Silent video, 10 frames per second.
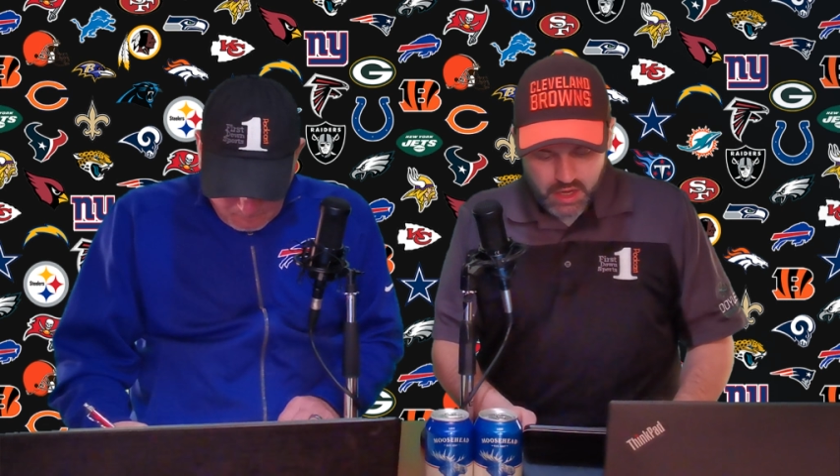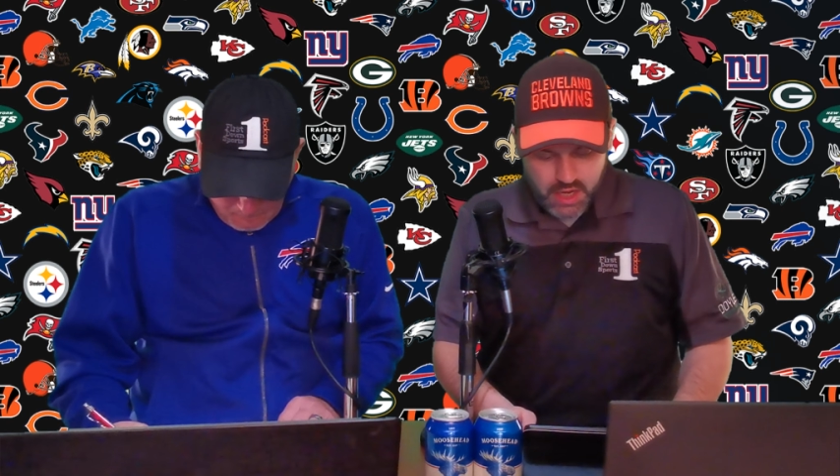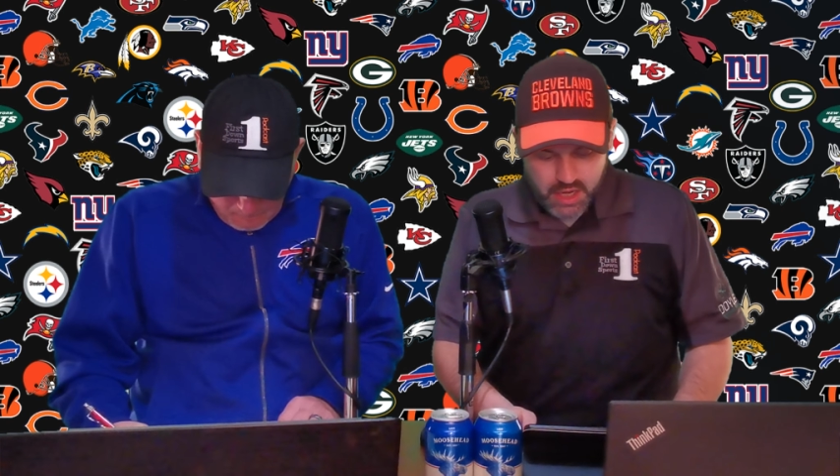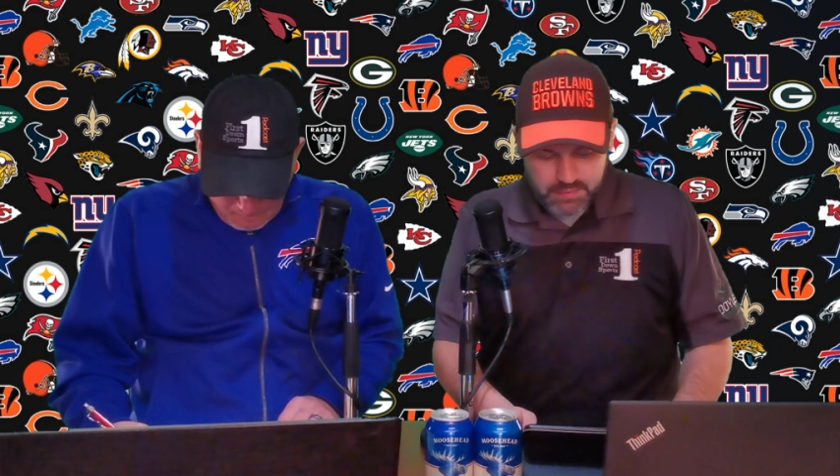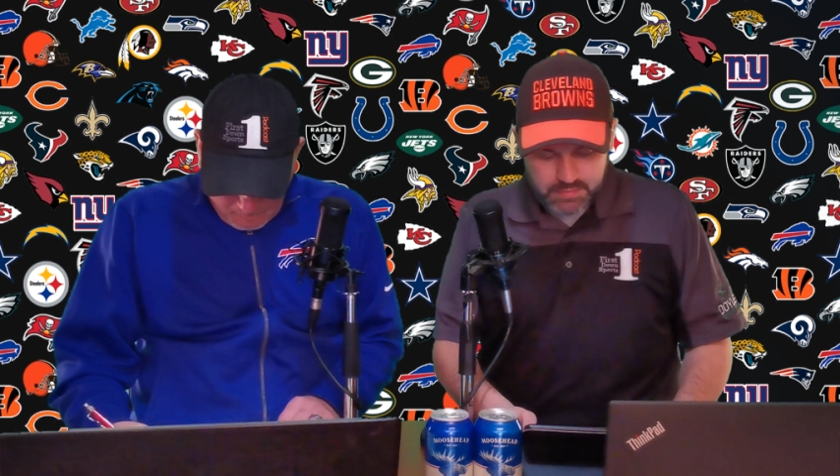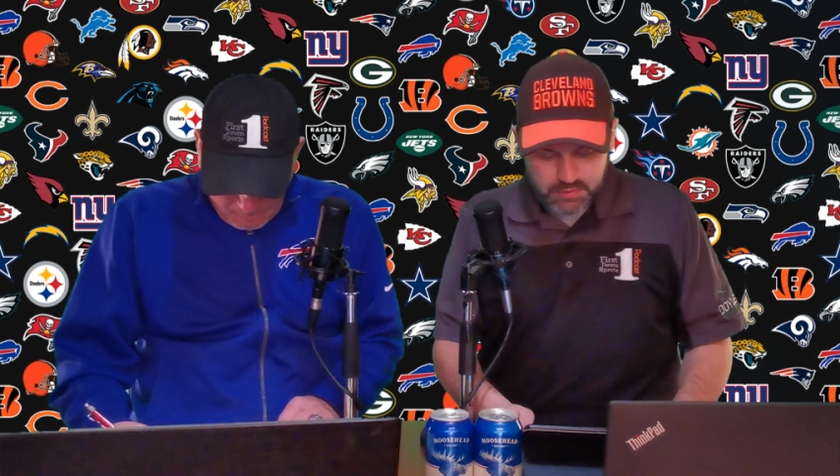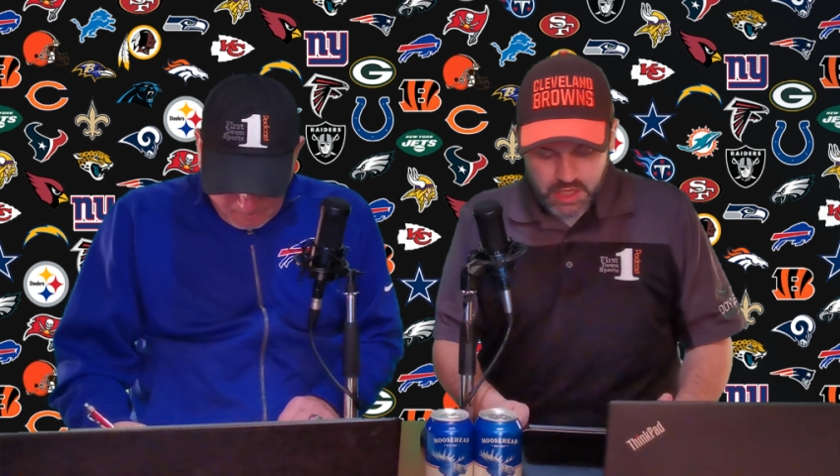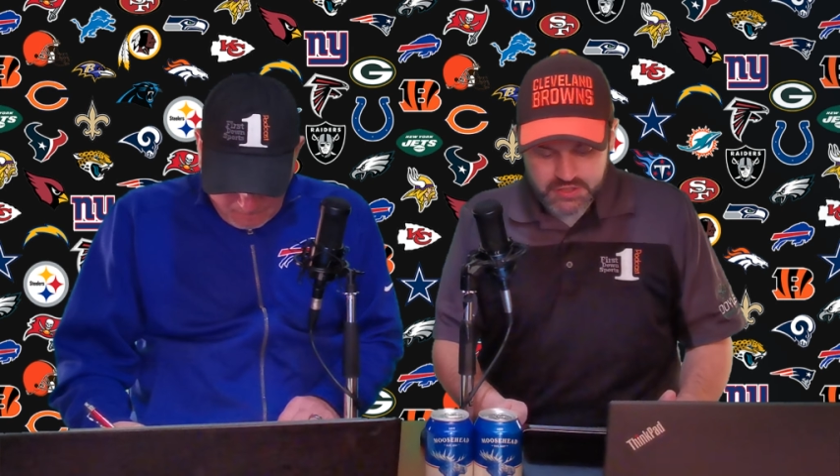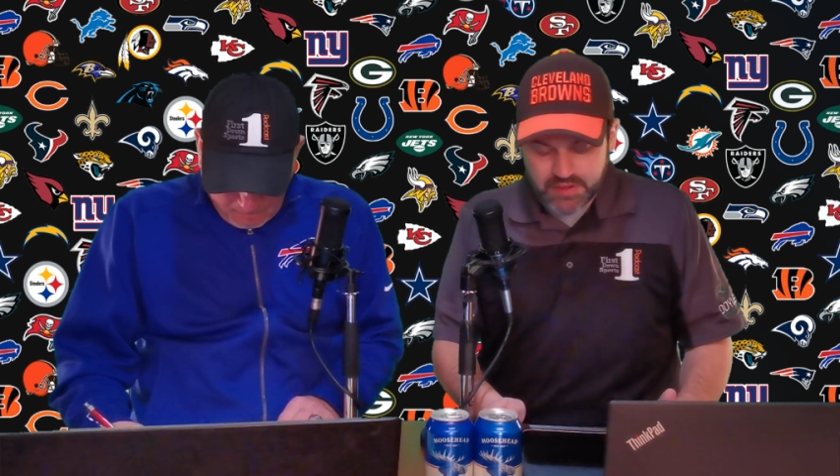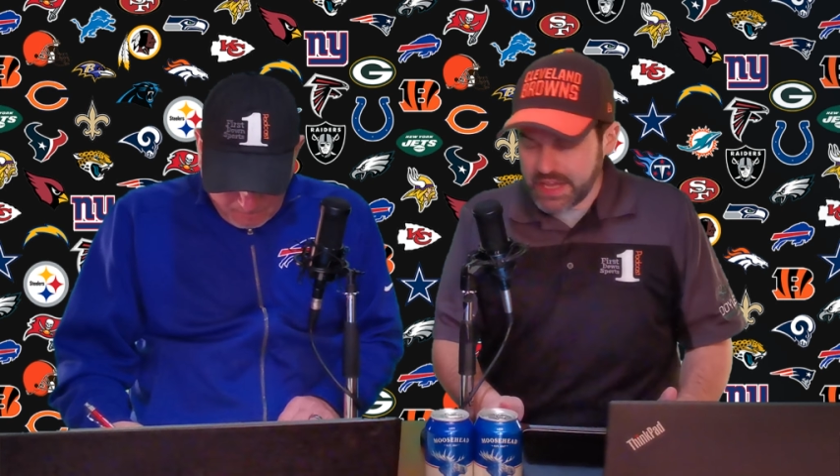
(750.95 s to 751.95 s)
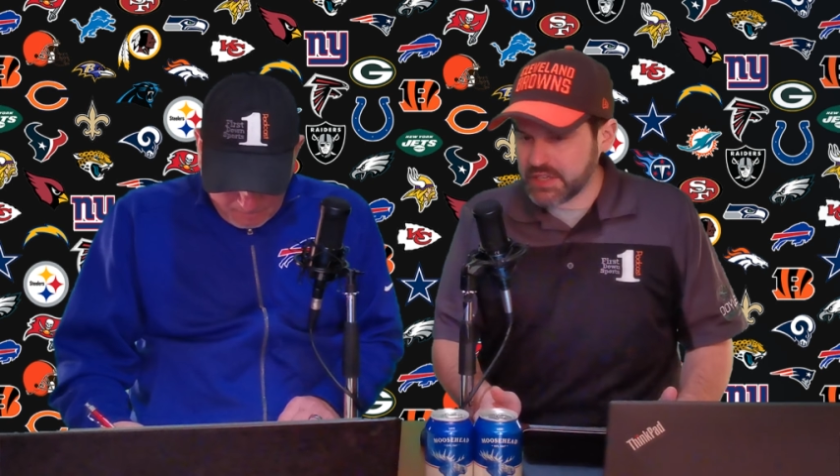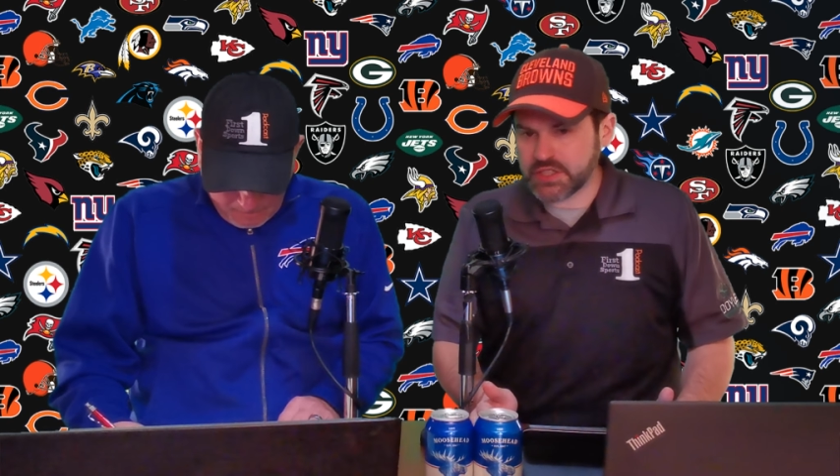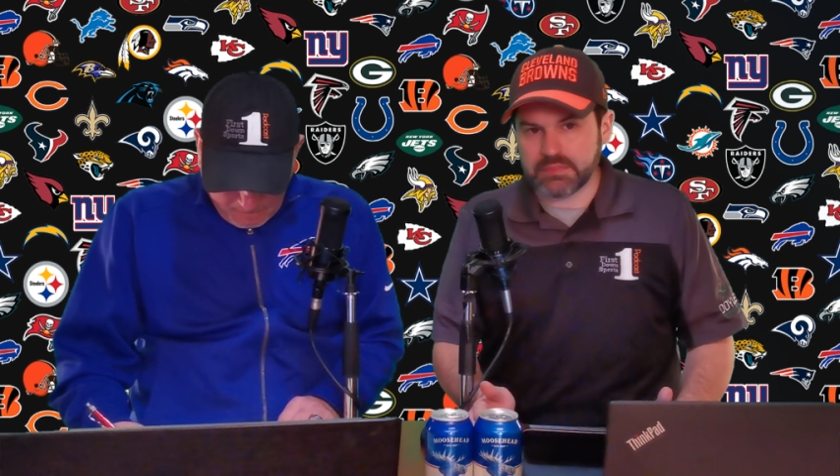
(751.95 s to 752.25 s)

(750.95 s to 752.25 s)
Las Vegas,